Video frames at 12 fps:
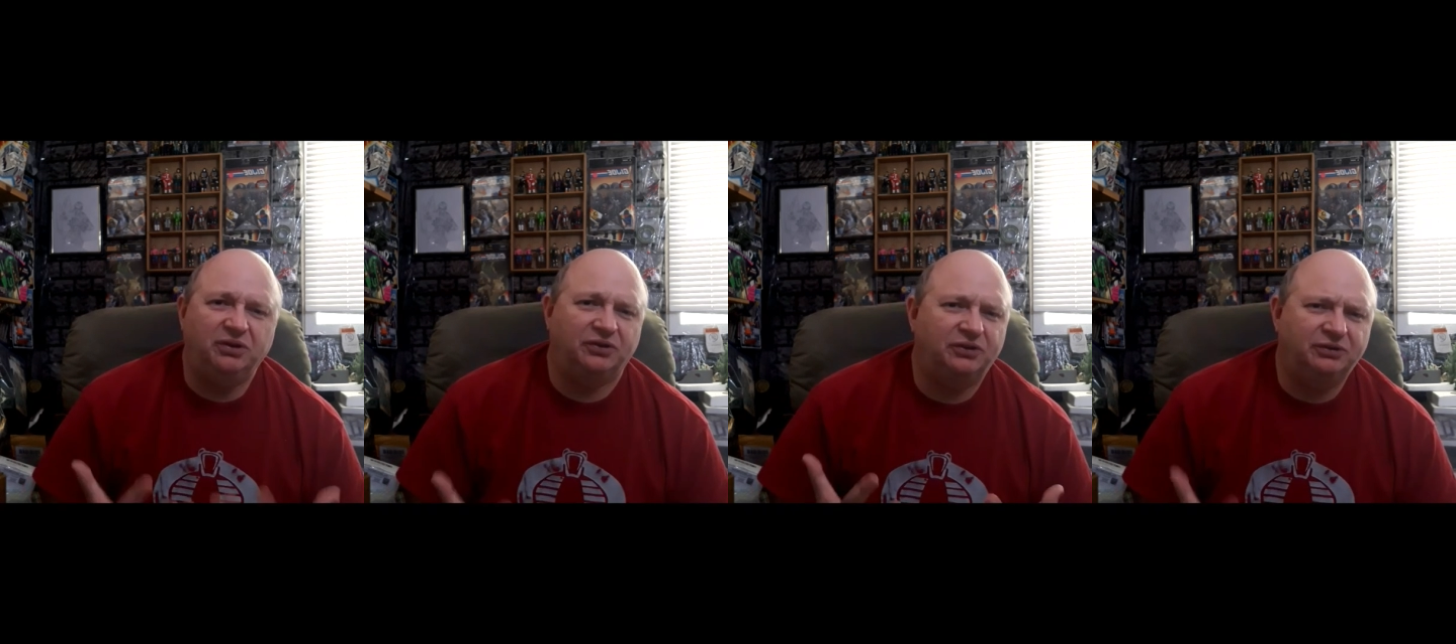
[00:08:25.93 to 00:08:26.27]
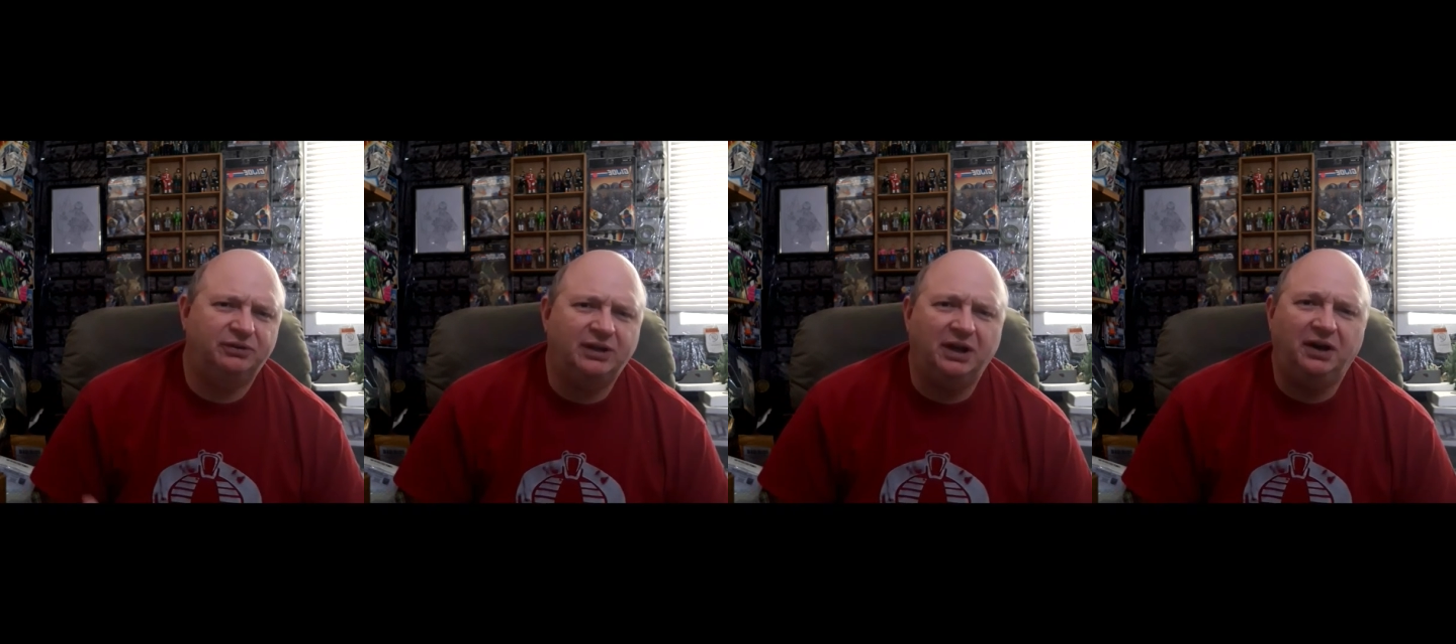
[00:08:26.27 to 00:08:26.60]

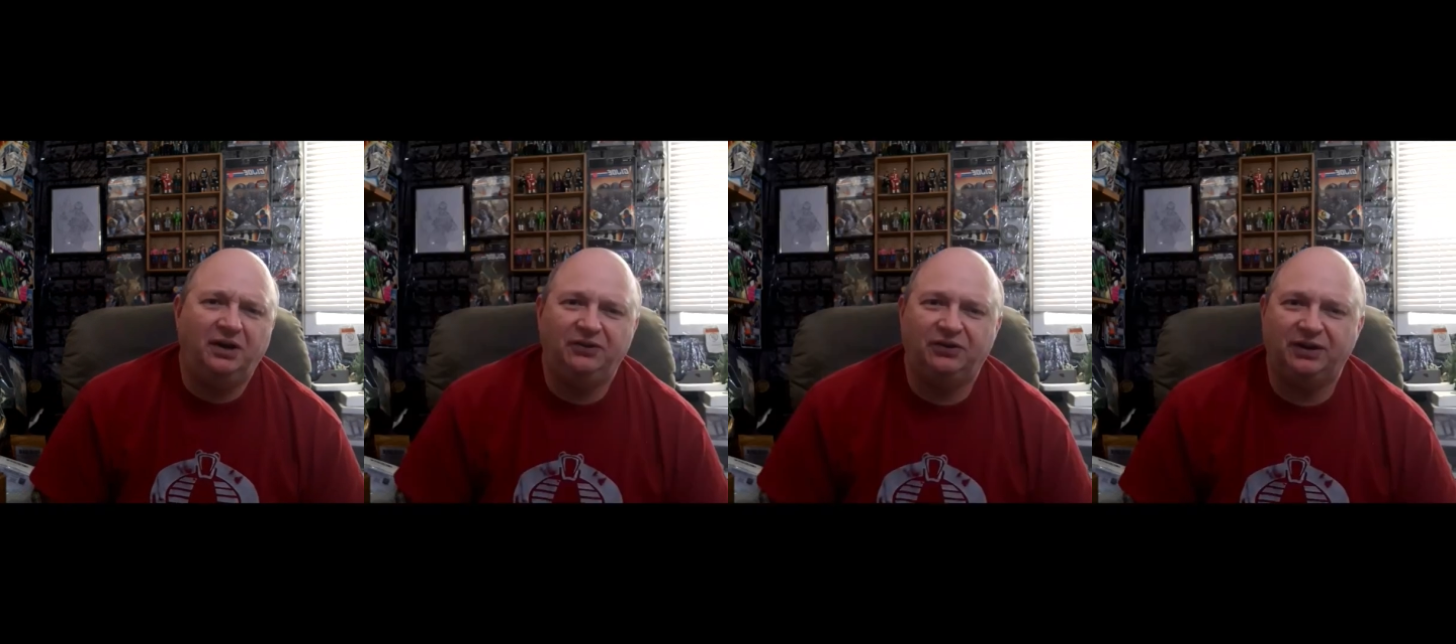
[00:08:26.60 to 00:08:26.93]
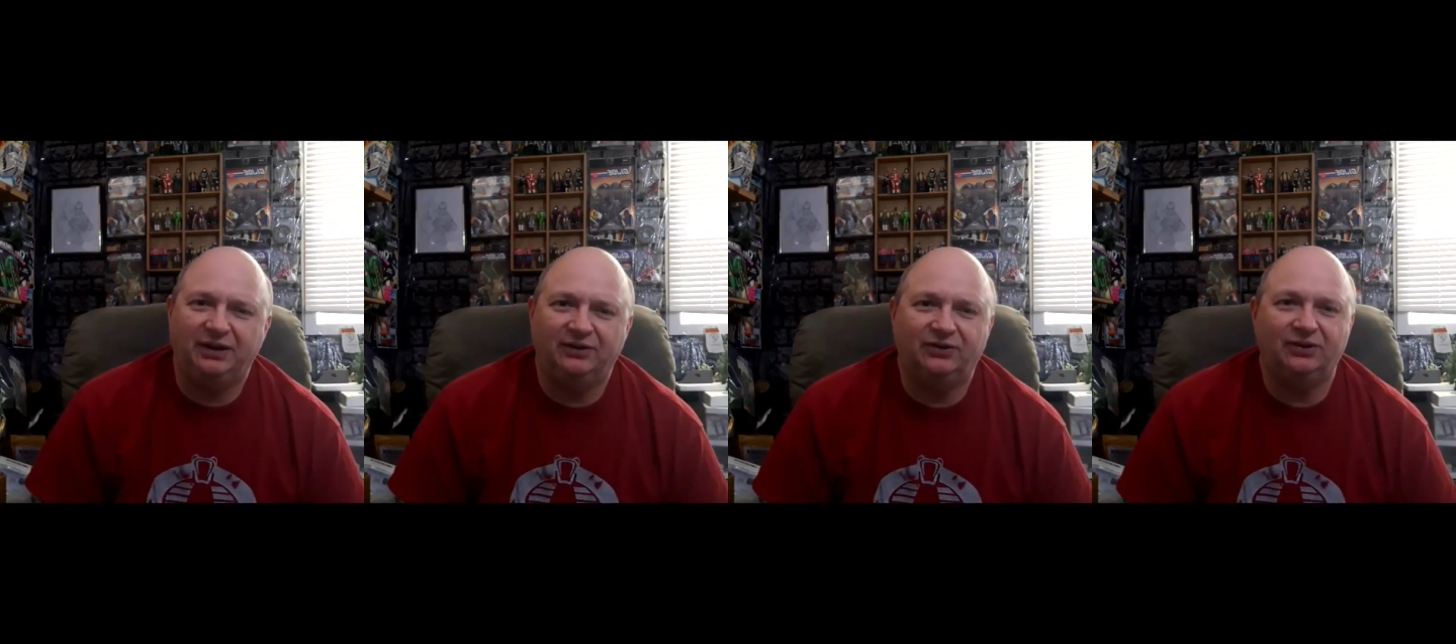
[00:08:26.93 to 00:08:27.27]
Just
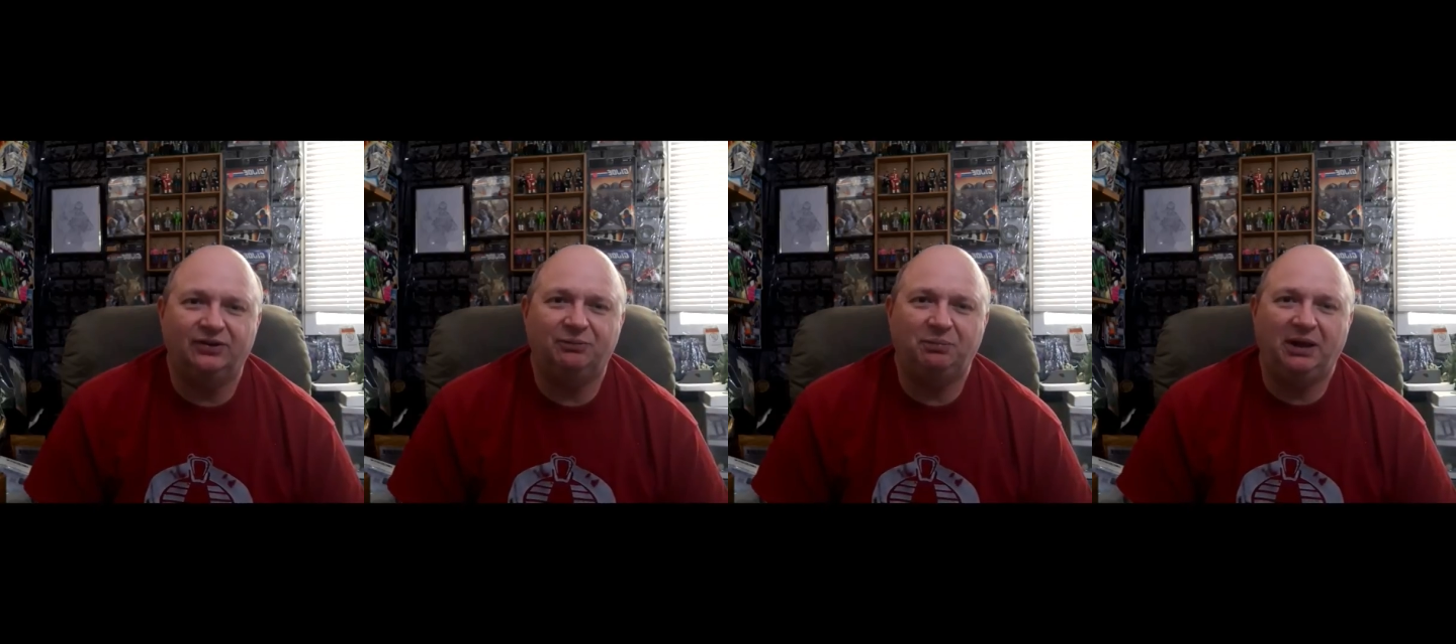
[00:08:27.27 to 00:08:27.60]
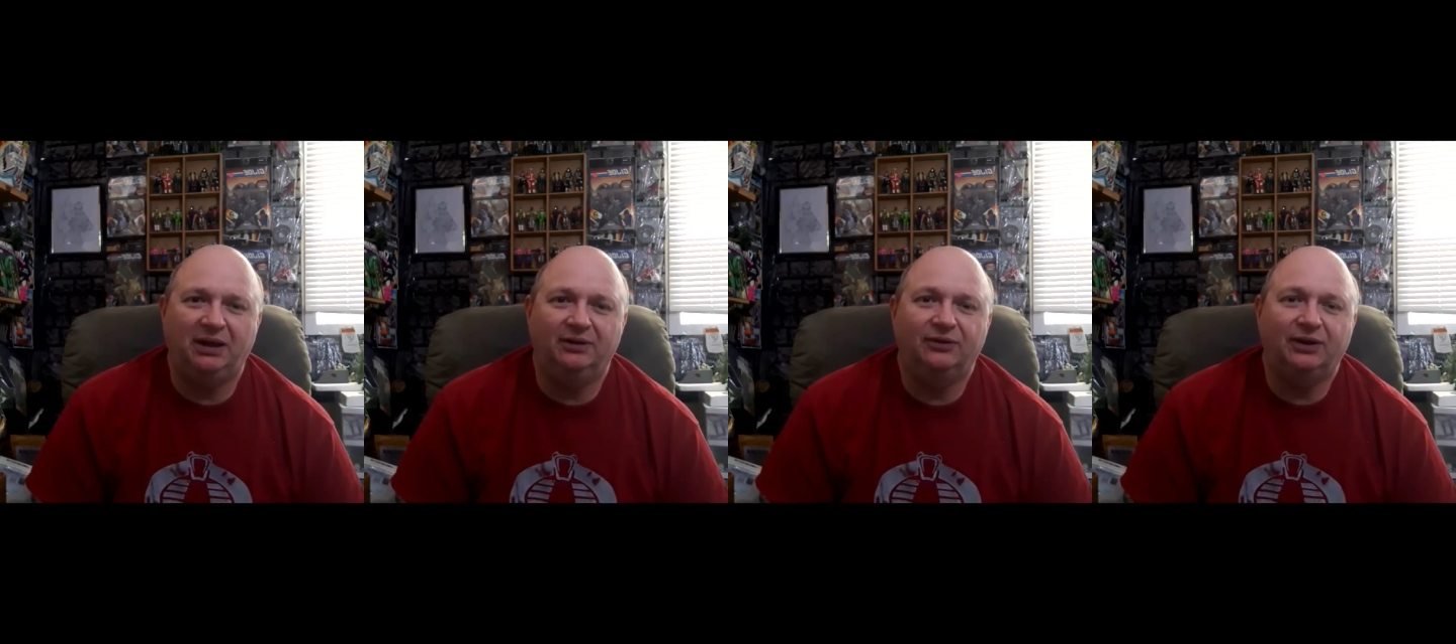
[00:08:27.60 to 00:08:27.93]
constant
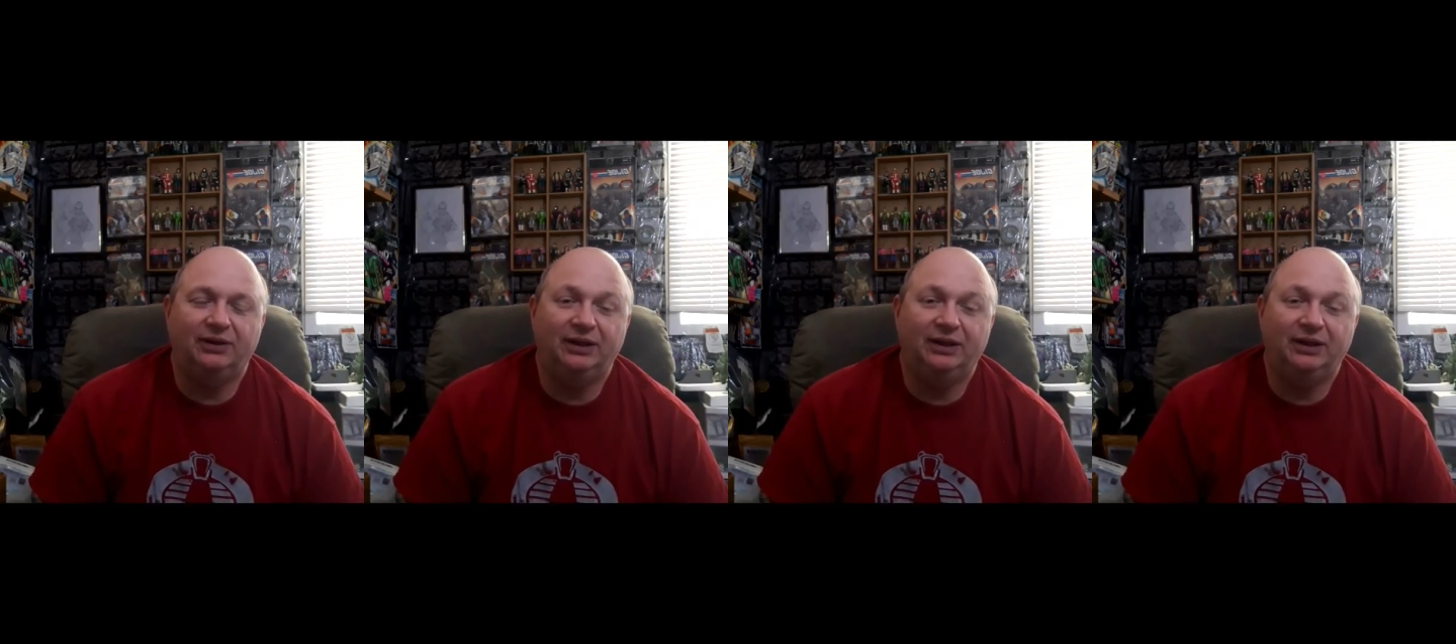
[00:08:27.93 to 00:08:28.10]
suspense.